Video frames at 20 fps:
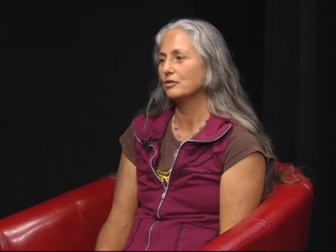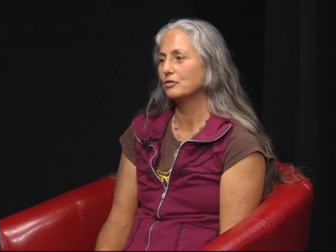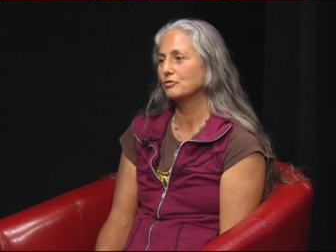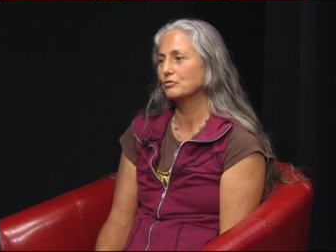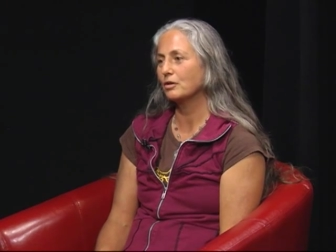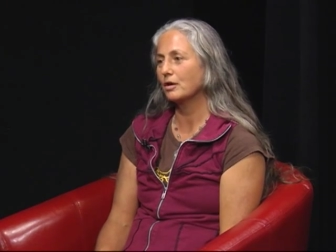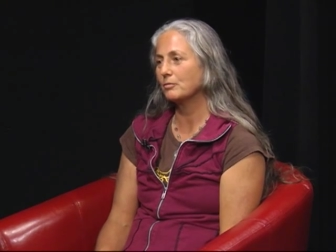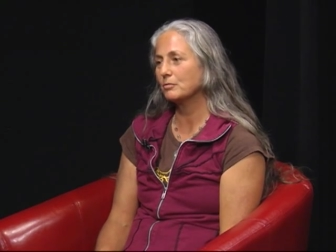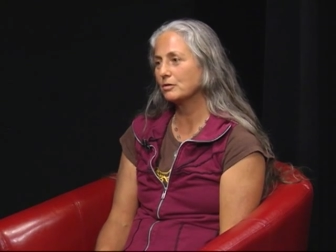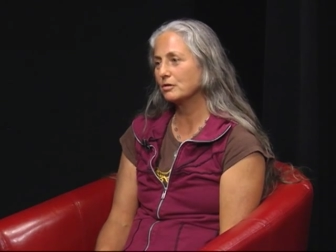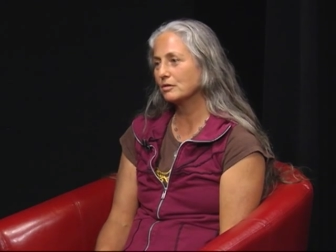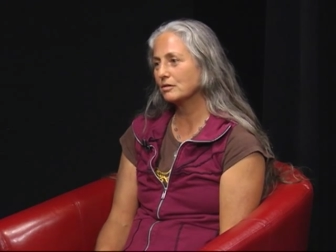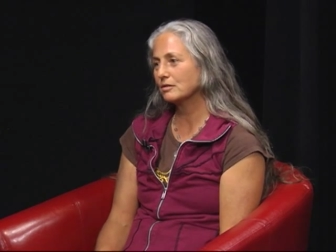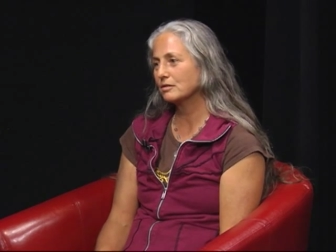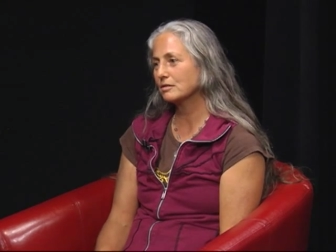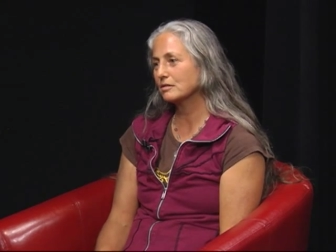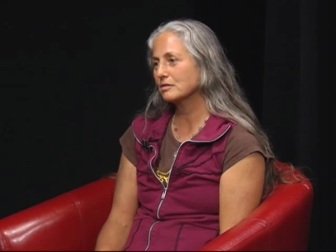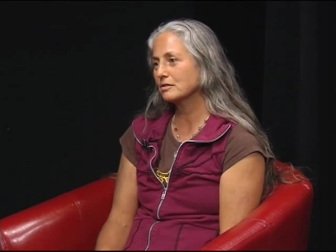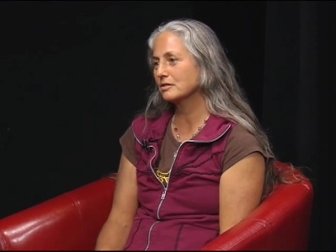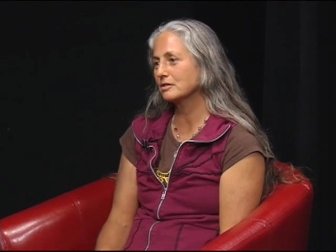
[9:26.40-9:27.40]

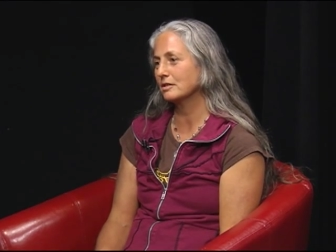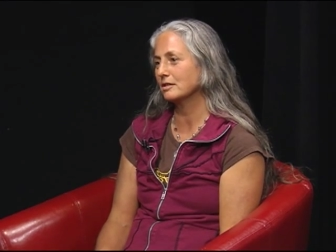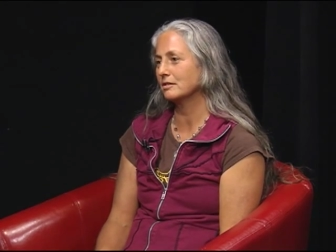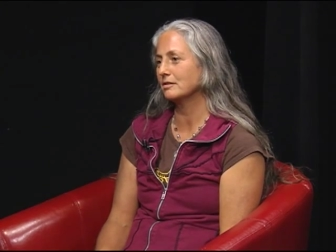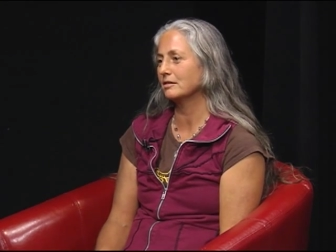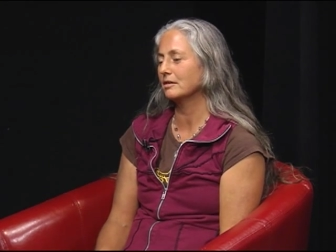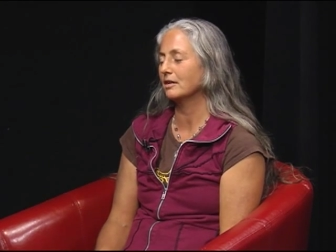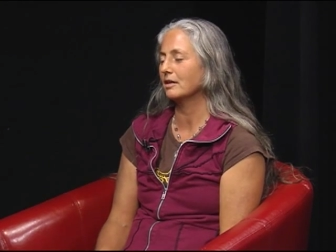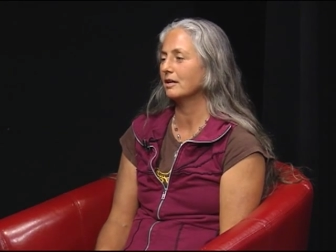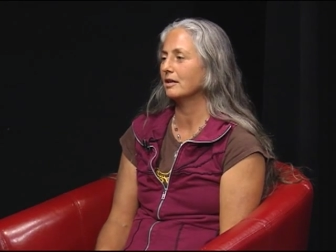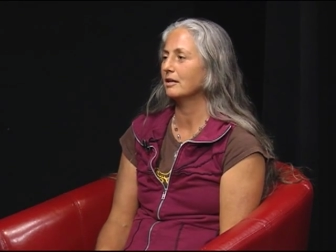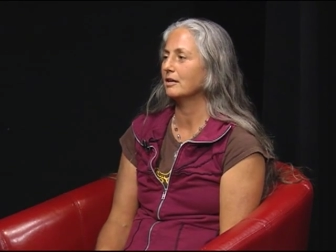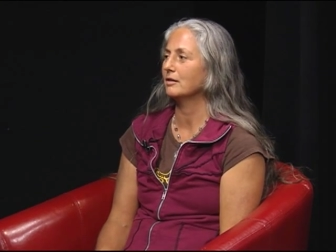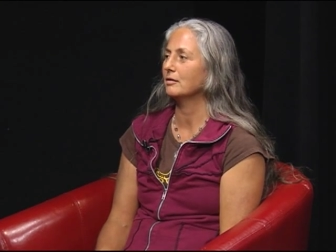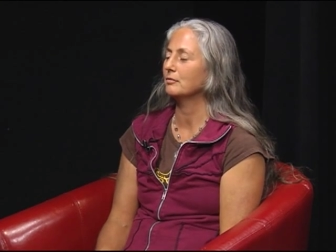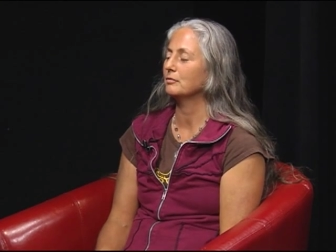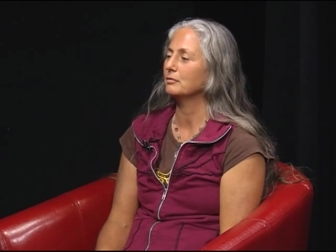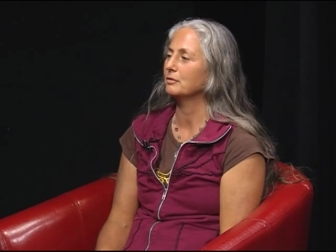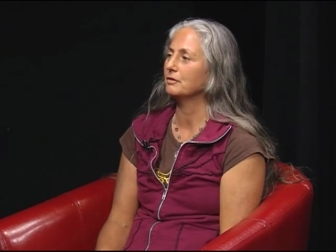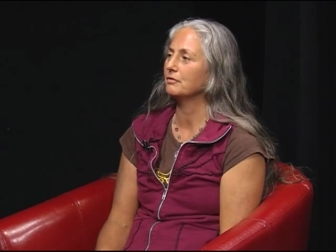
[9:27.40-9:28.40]
drummers, and
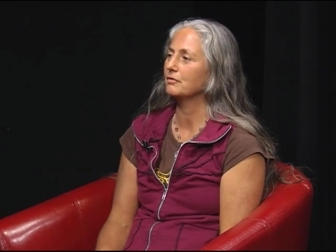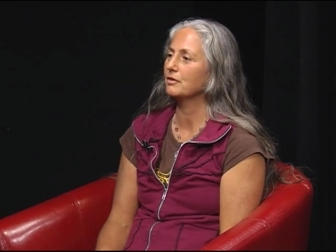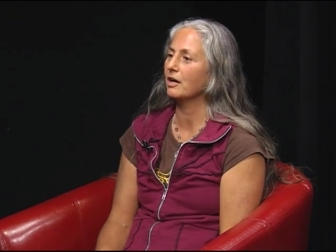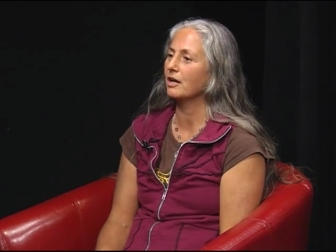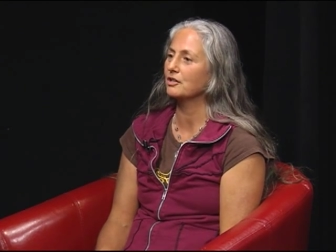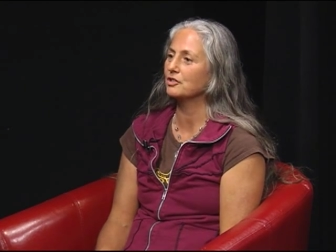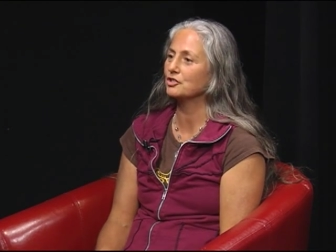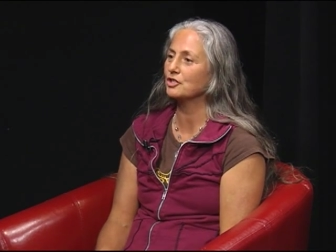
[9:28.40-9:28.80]
we've got